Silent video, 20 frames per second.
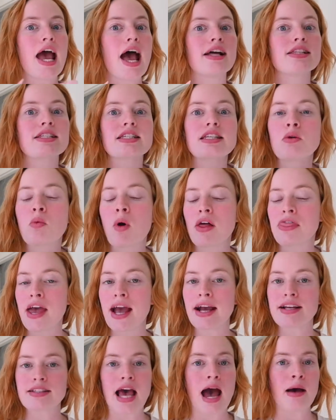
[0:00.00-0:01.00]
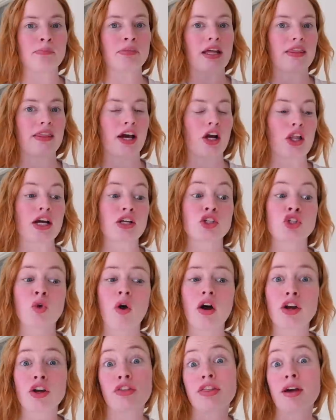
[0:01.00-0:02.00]
and see what the heck is happening there like do
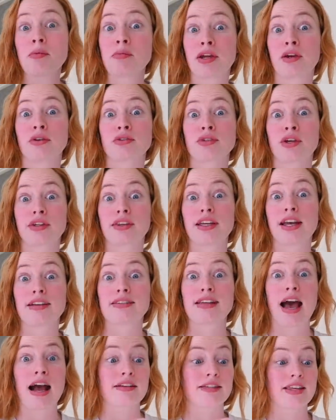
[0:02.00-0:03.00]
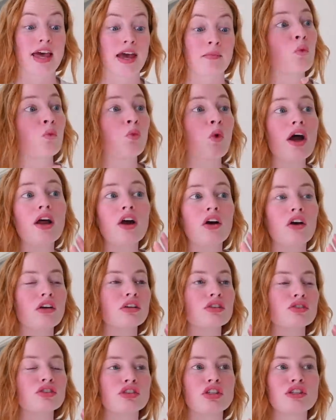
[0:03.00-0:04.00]
all your thumbnails look the exact same what
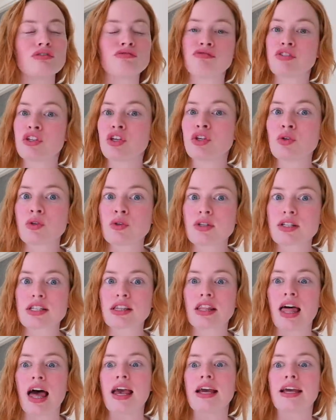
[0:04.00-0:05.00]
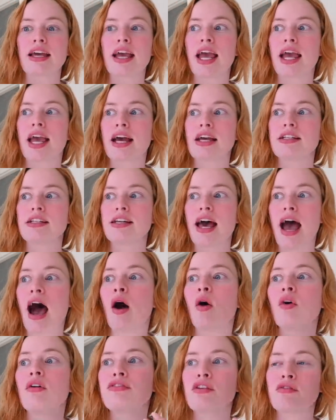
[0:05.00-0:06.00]
are the views like and
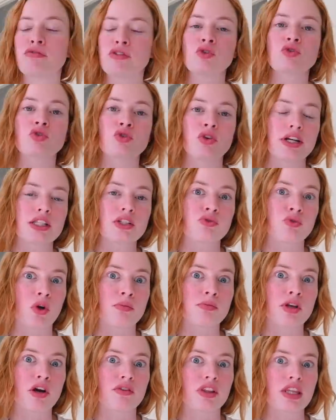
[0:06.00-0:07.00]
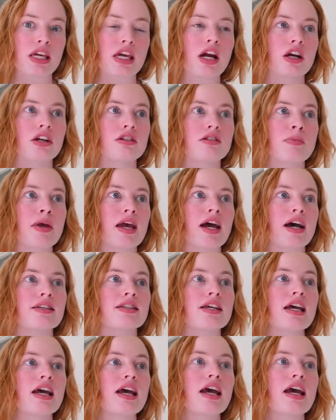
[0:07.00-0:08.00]
how have the views transformed over the years because